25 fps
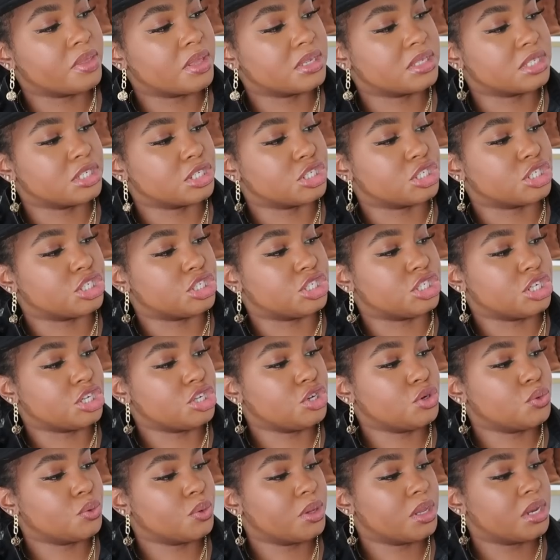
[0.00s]
This is
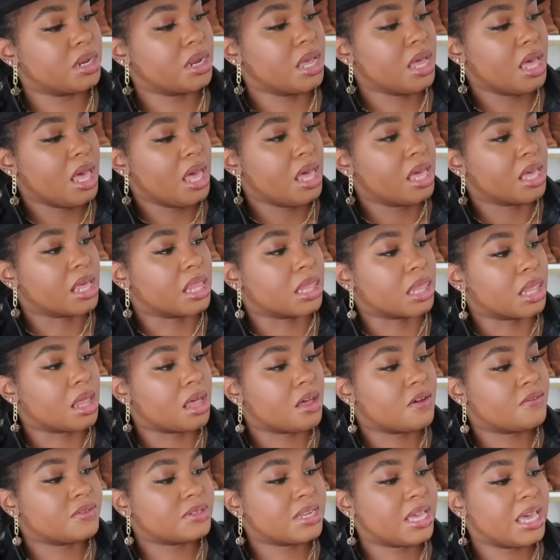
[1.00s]
genuine
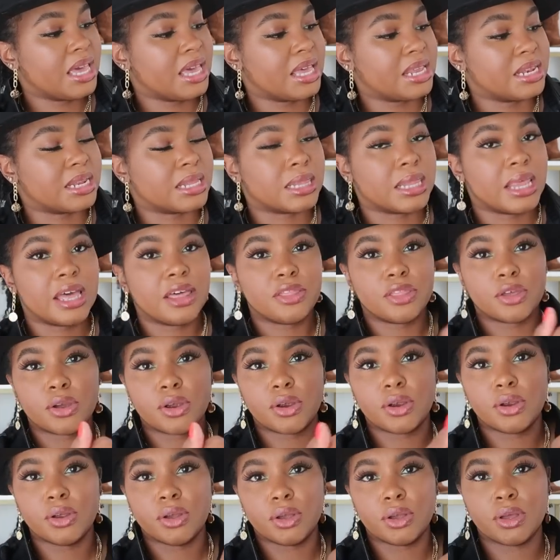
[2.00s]
gloved tanned
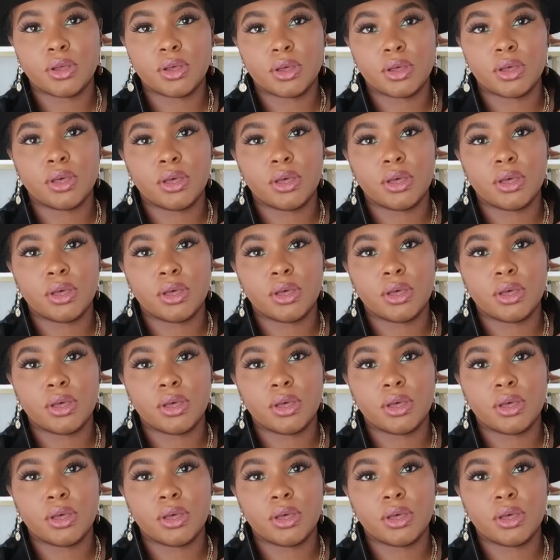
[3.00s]
leather.